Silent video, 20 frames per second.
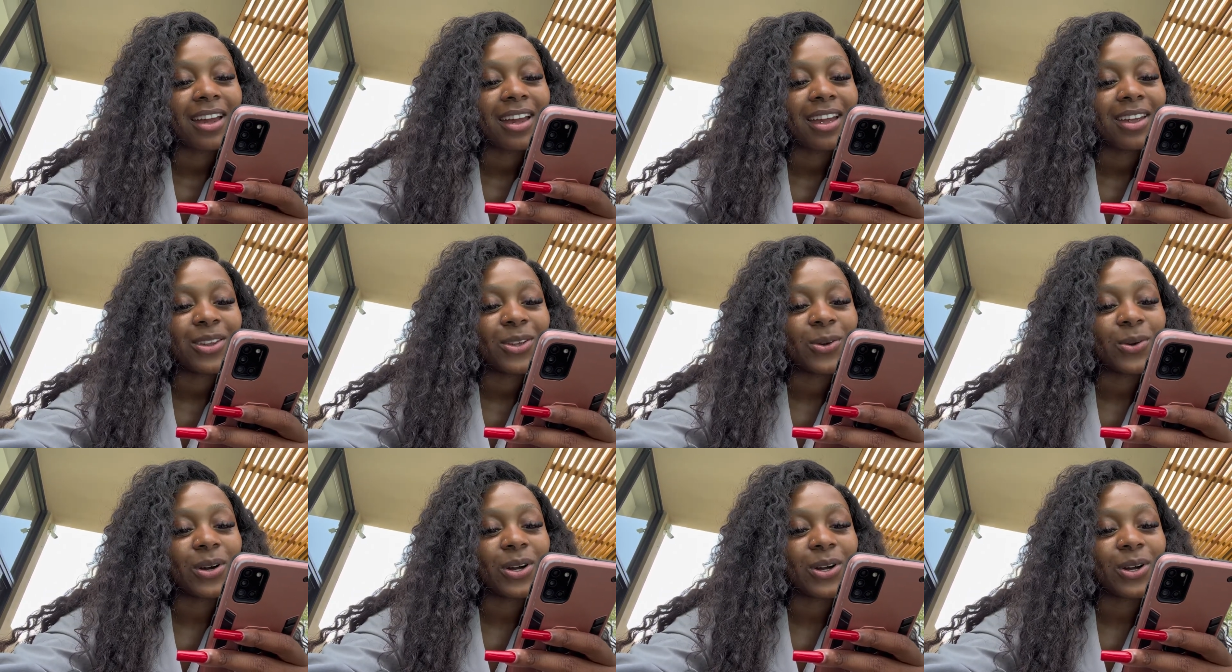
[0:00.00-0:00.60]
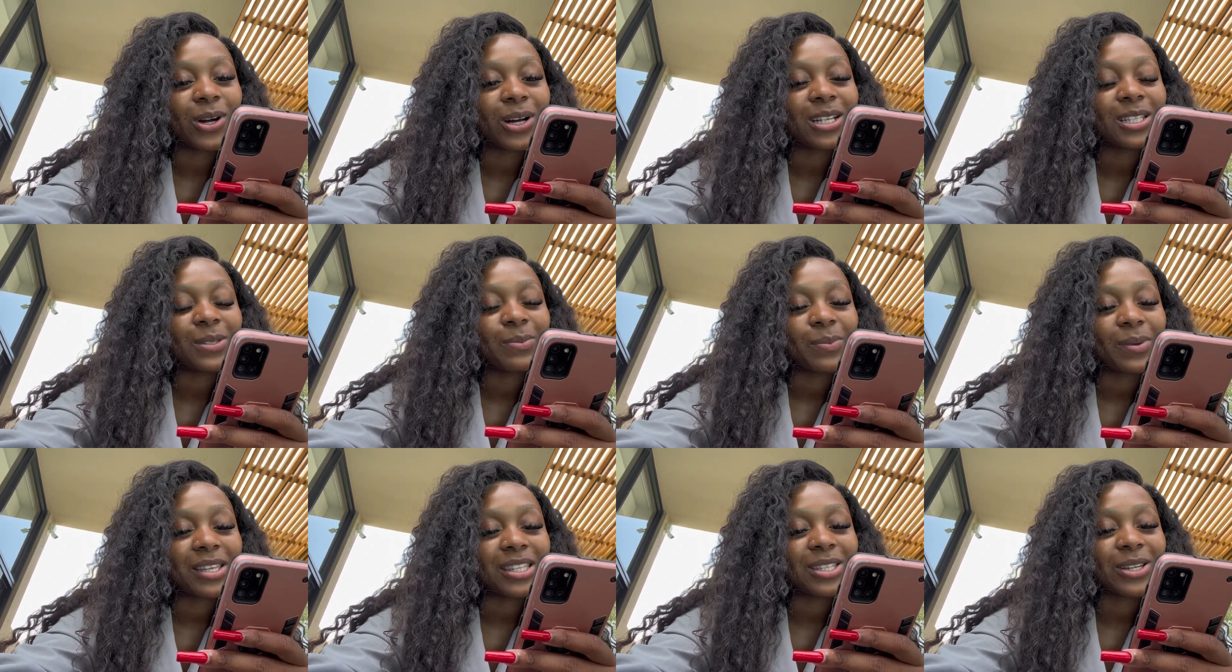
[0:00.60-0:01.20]
You are God's
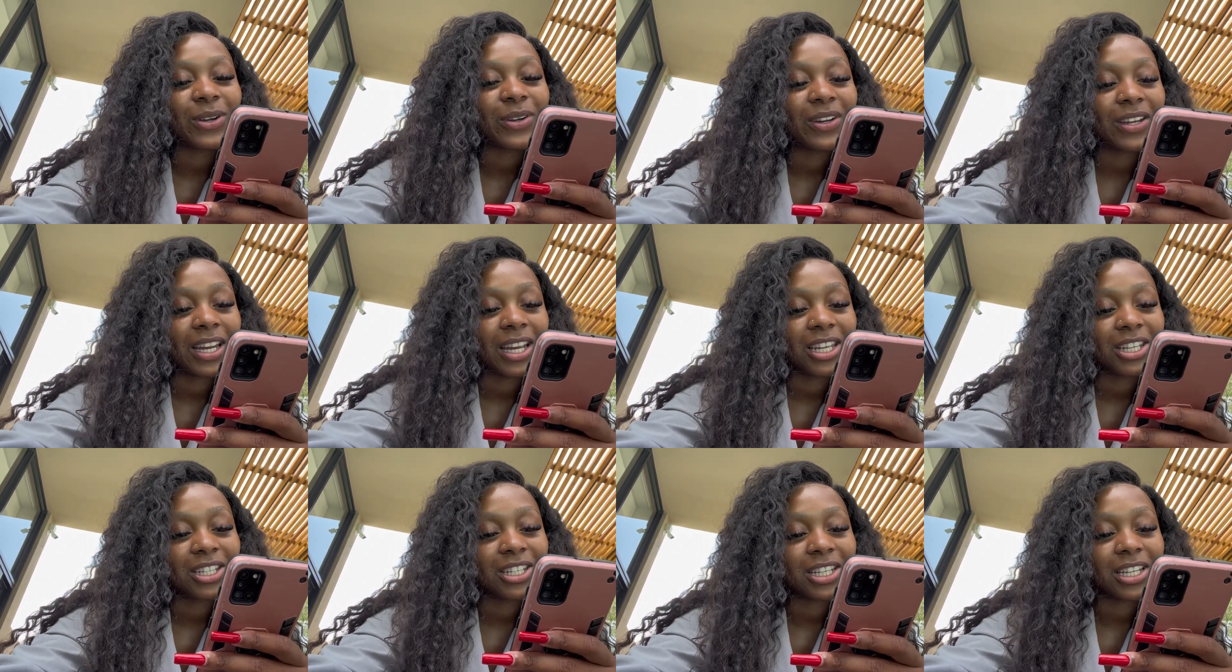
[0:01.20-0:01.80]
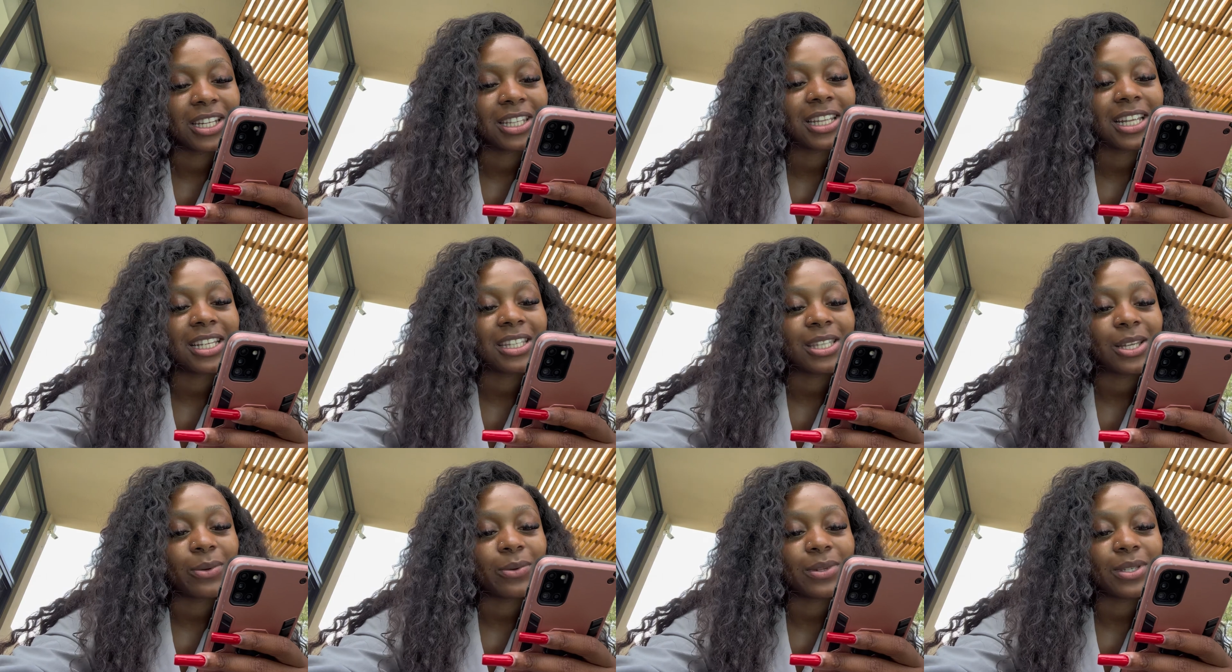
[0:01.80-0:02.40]
best creation. That's
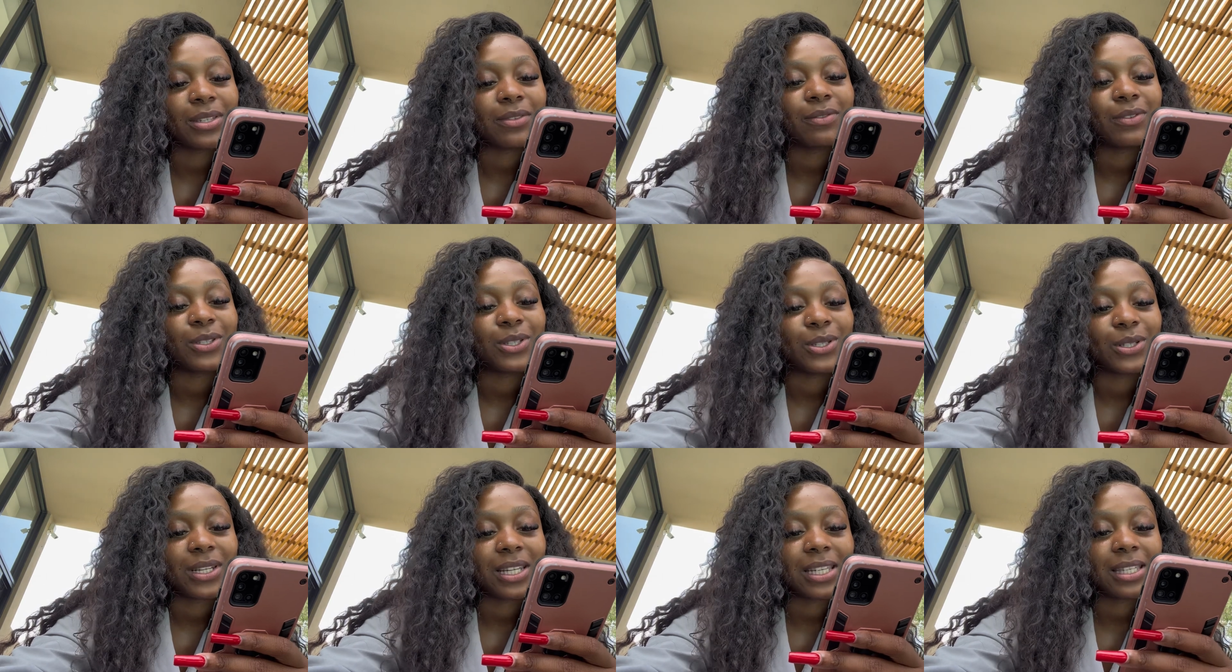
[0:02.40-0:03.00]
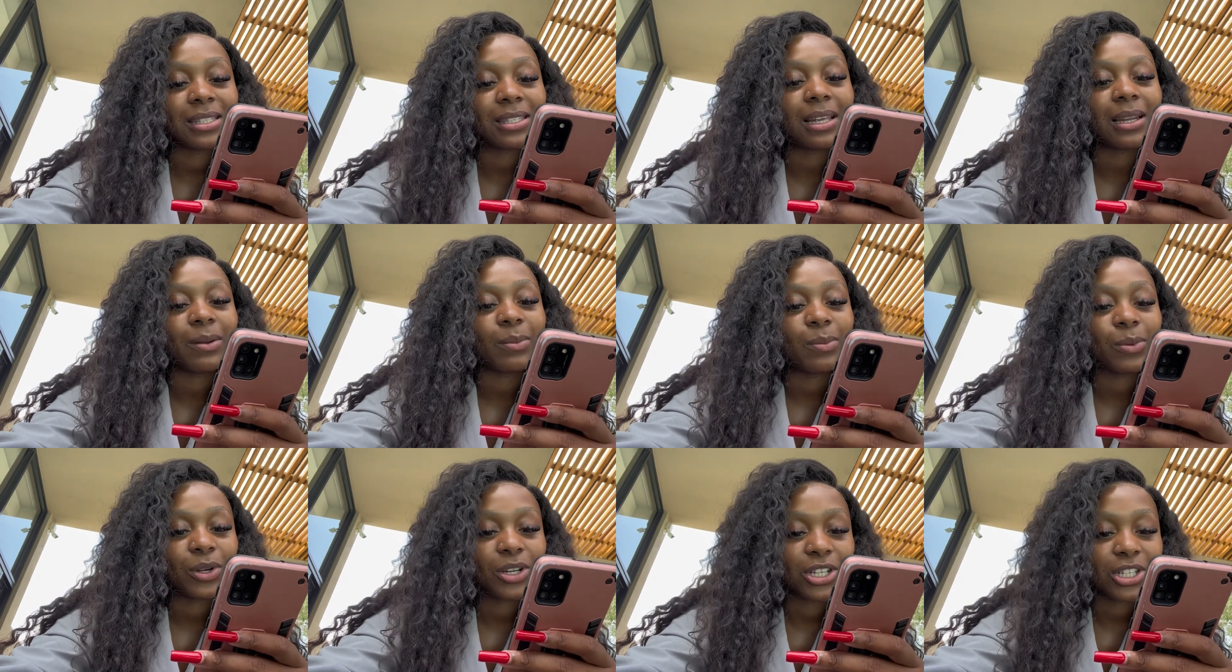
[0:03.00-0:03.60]
the reason for today's
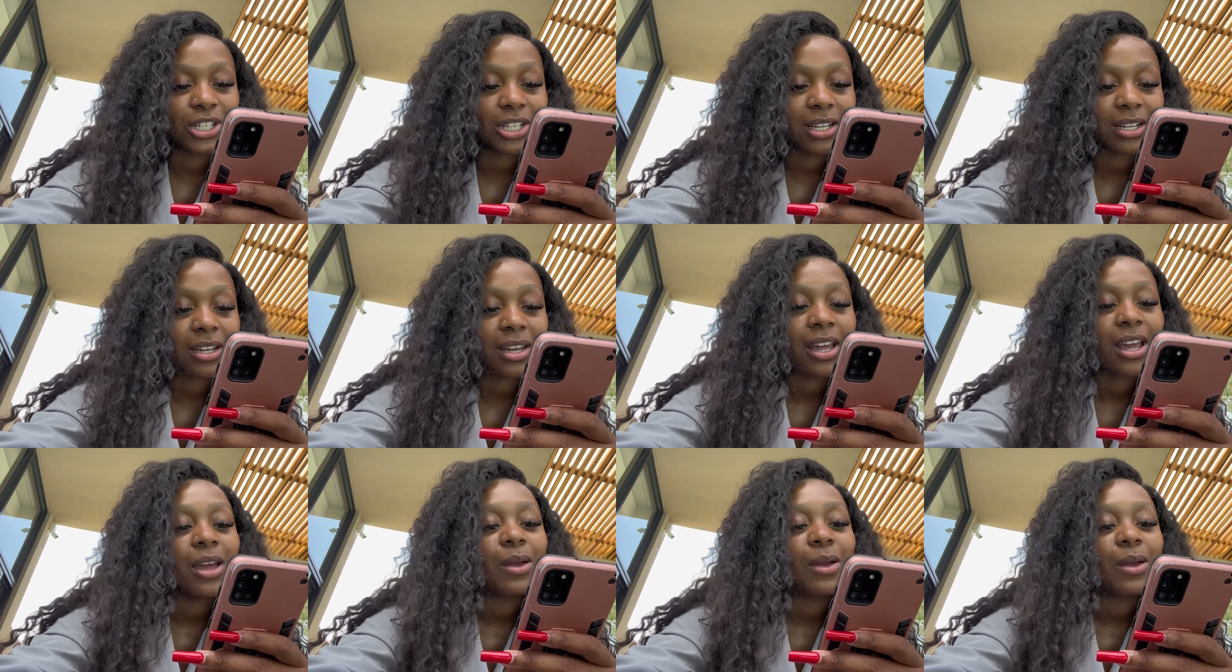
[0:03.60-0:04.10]
celebration.